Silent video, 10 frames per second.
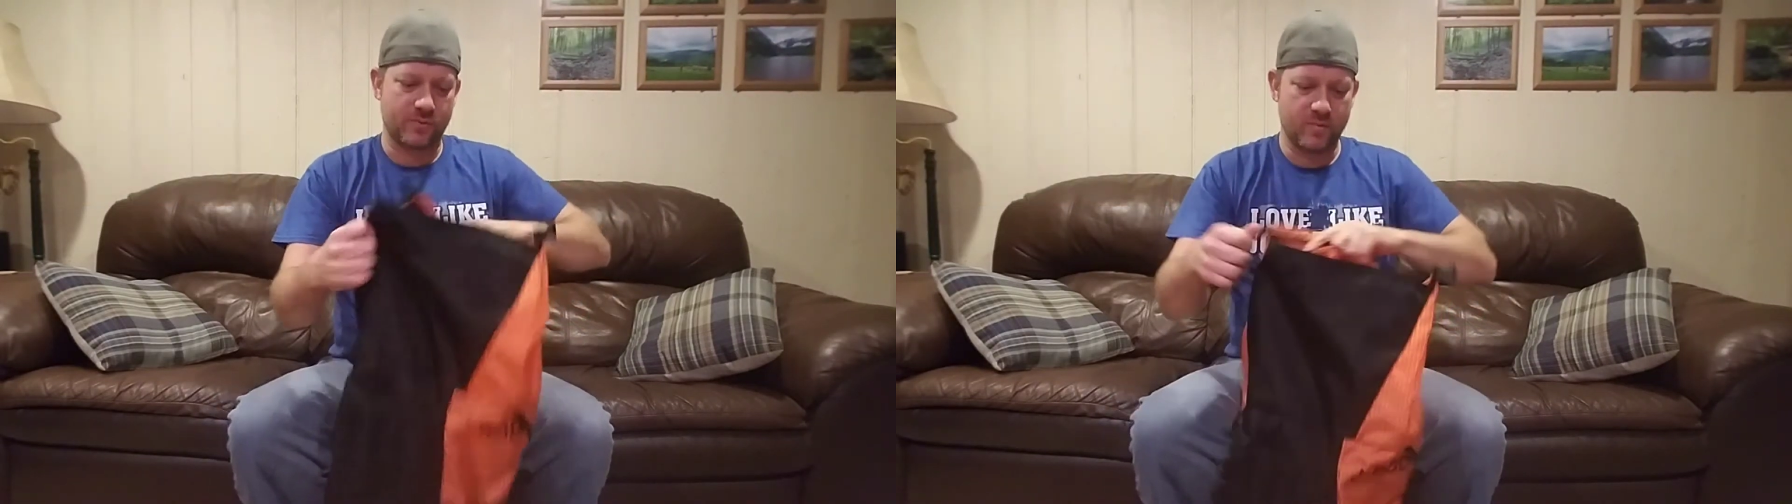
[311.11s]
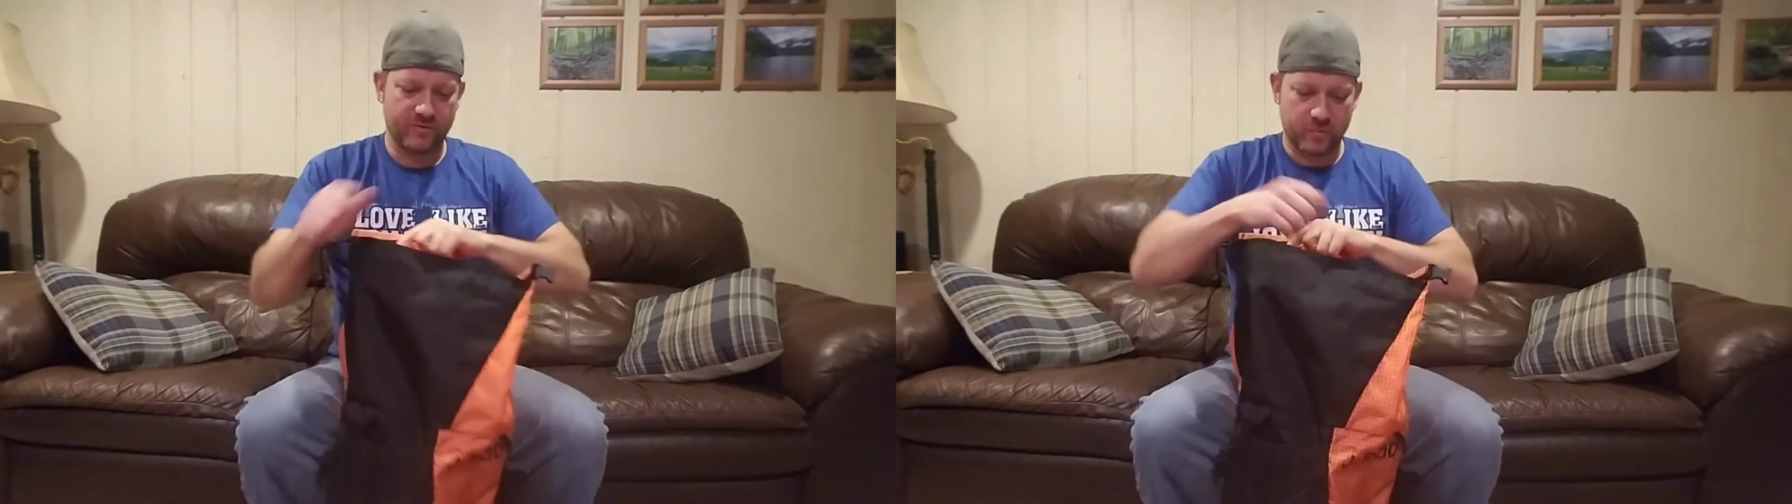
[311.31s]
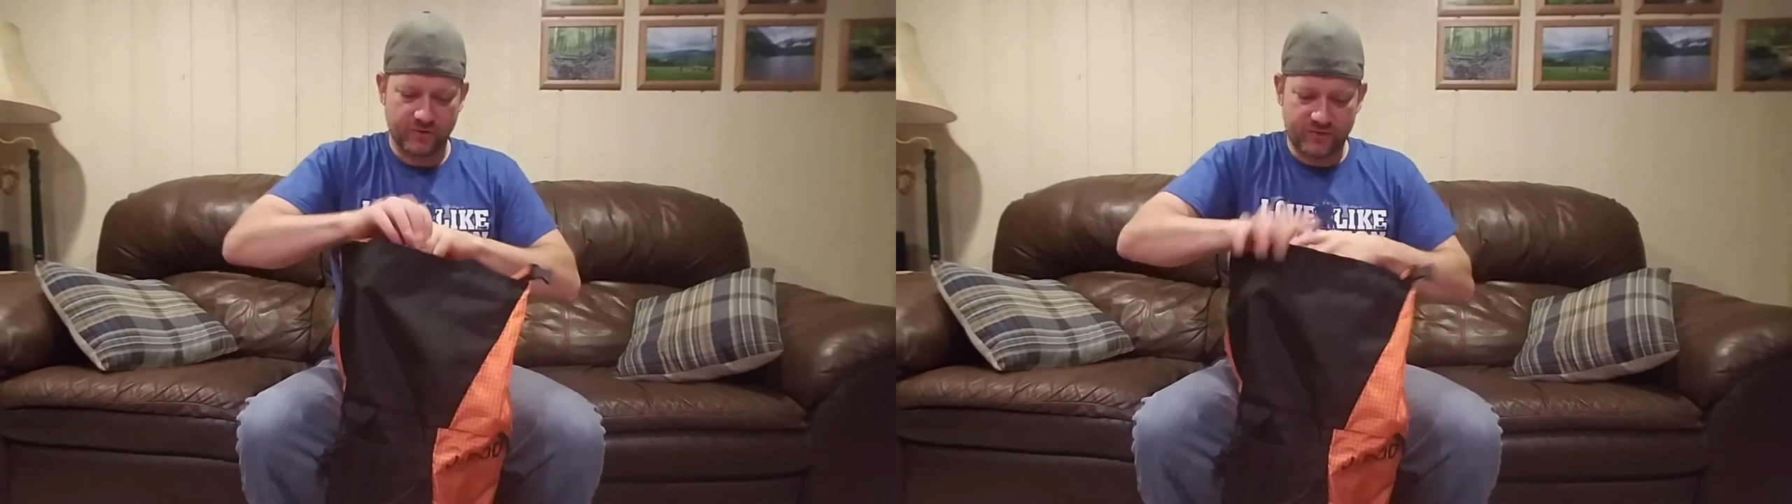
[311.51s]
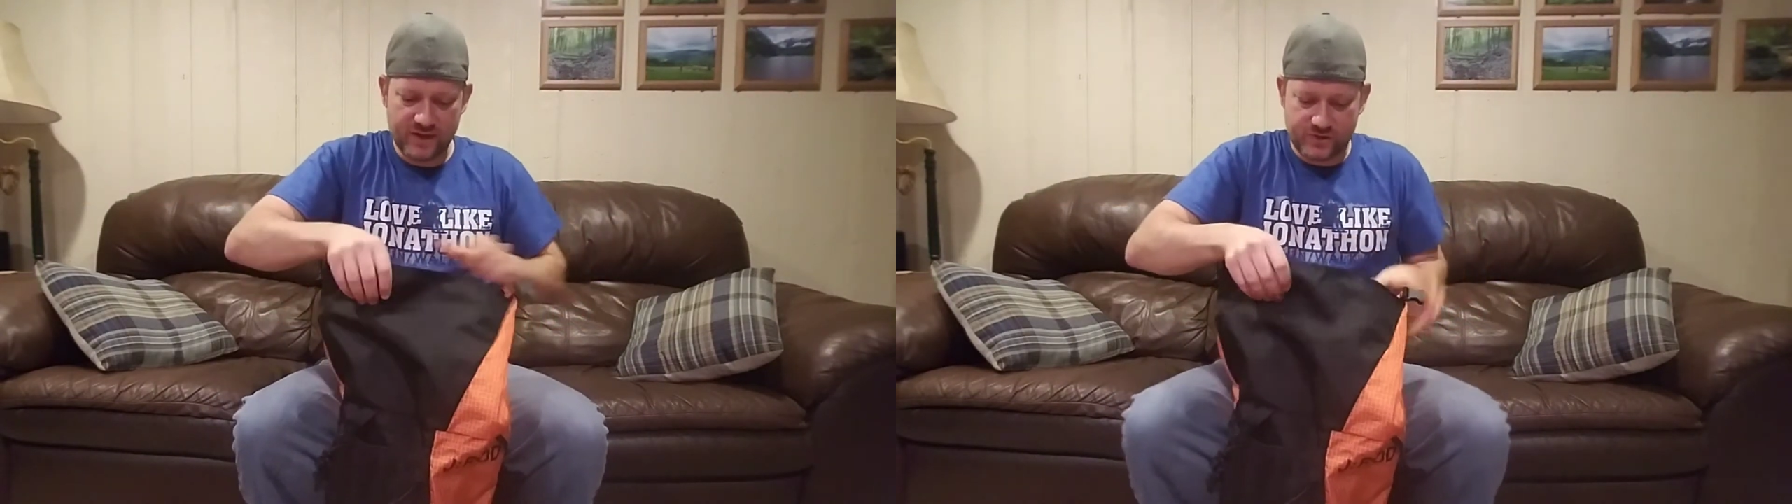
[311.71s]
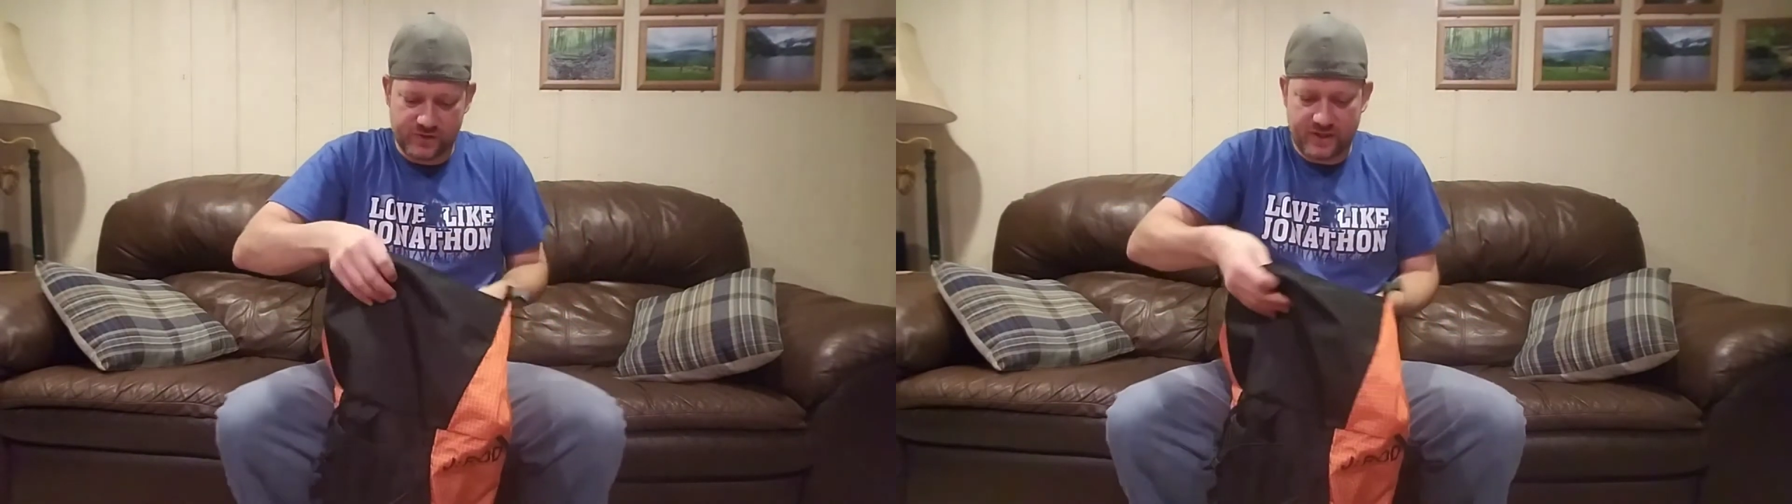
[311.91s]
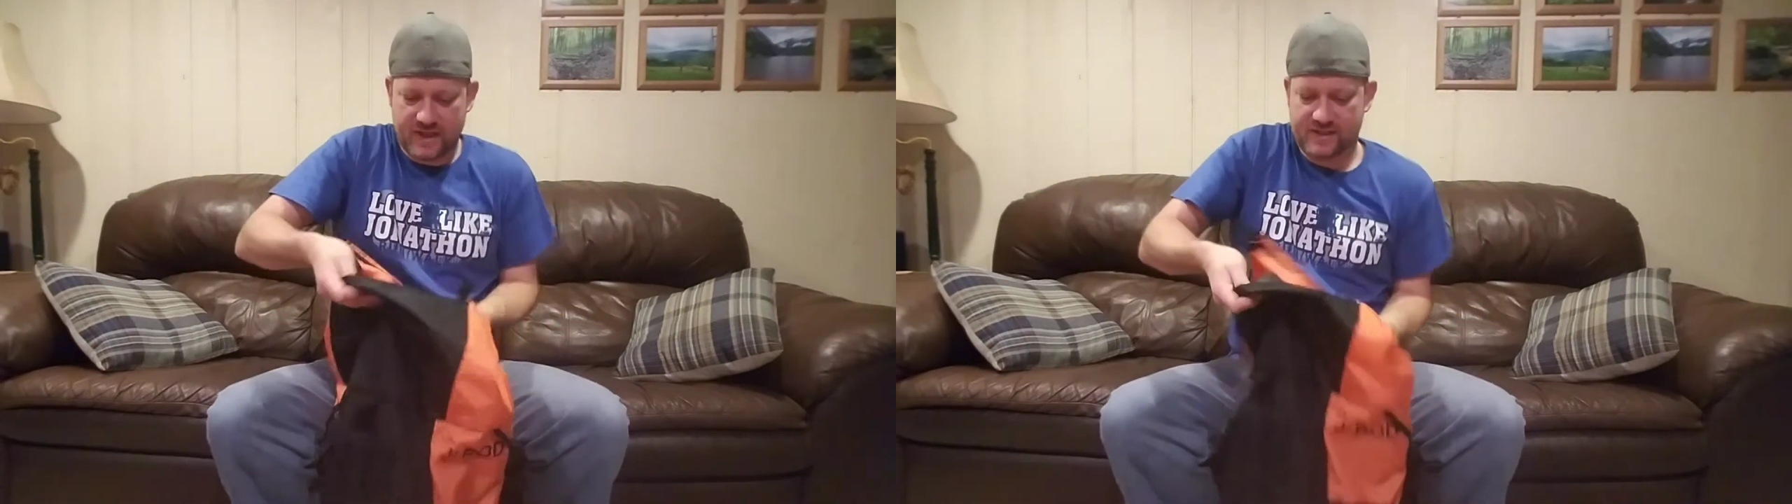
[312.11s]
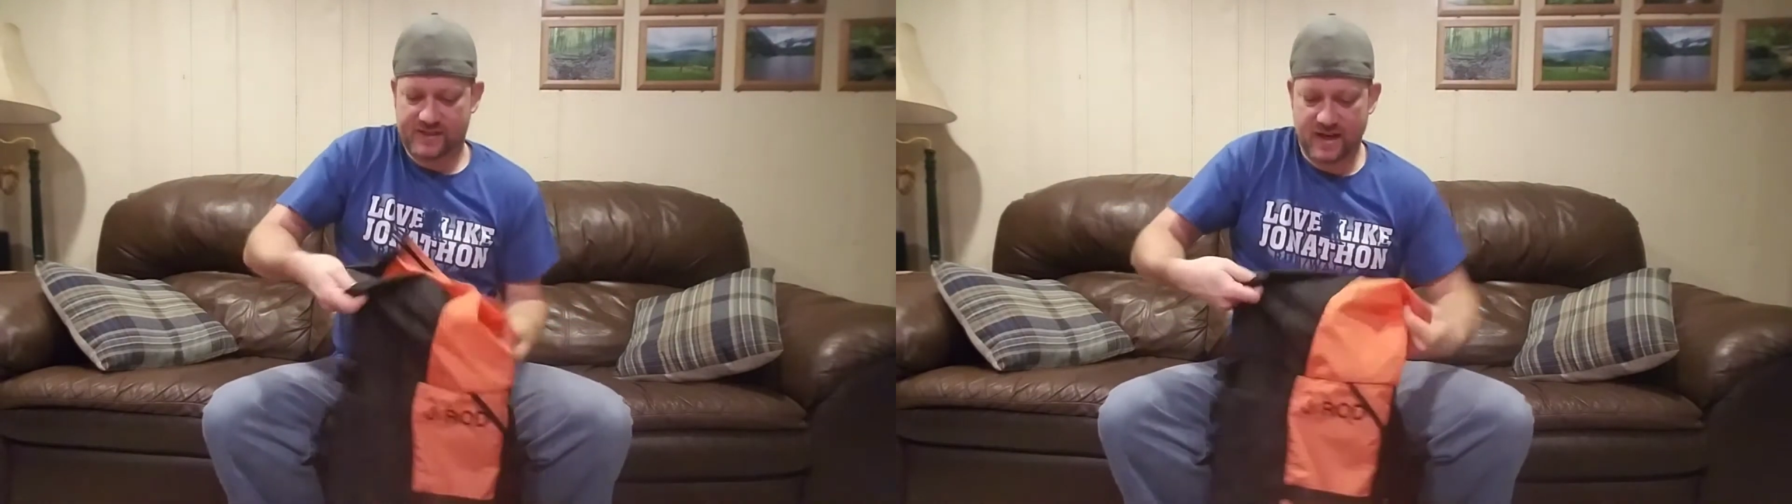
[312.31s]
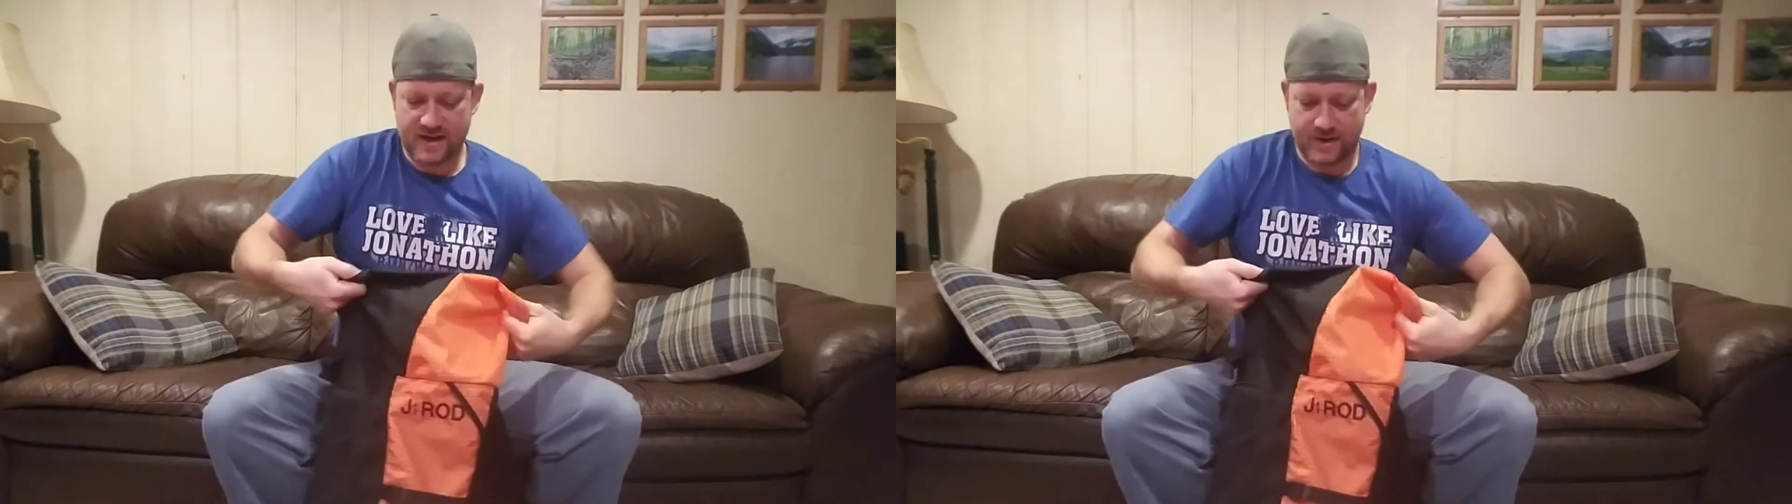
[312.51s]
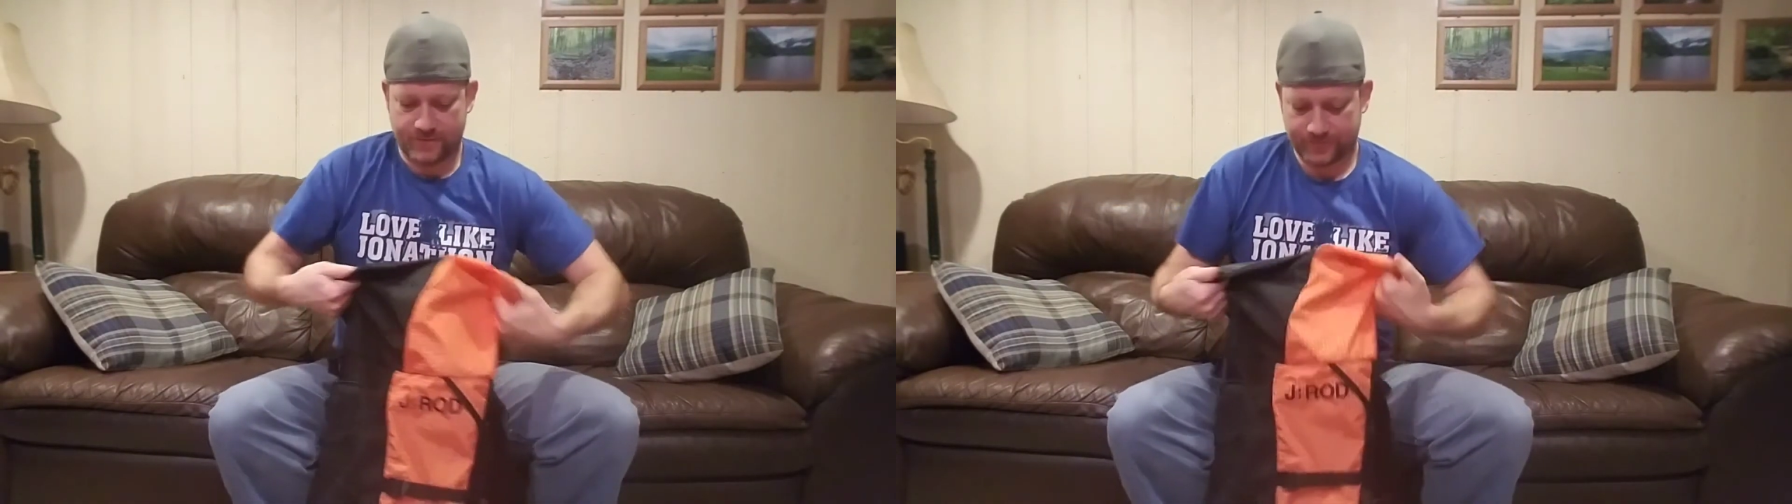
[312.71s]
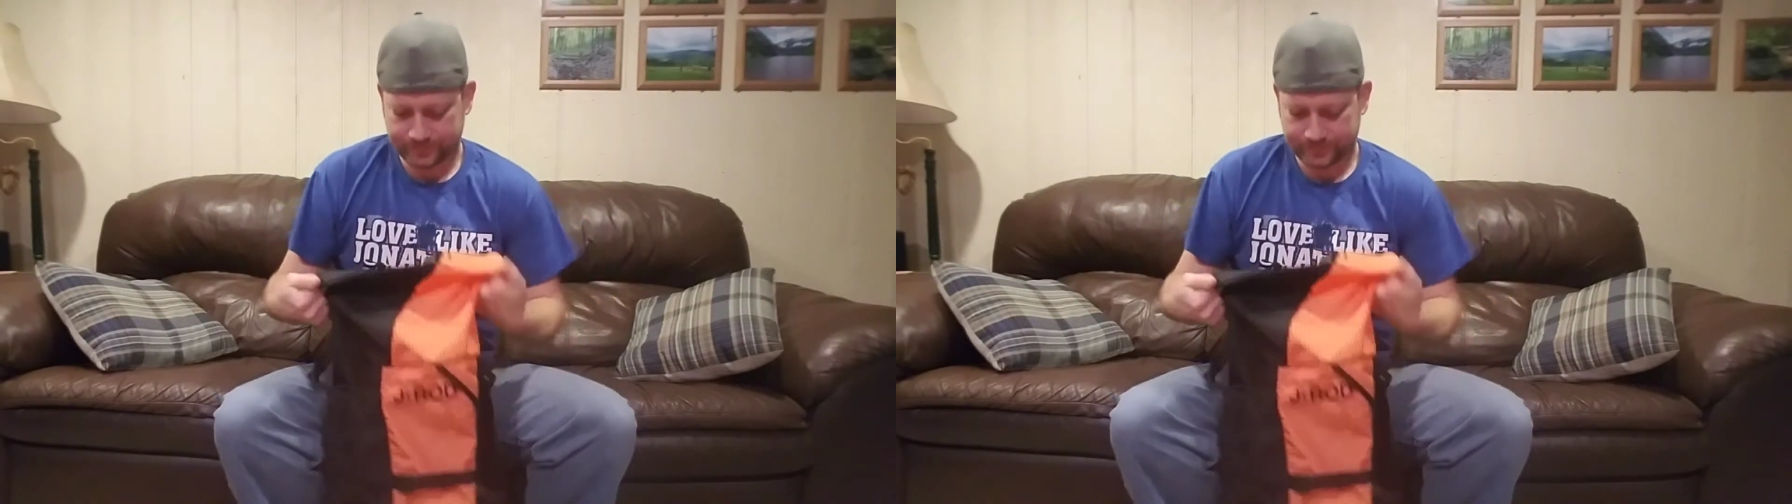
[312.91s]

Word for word: removable features on the inside now.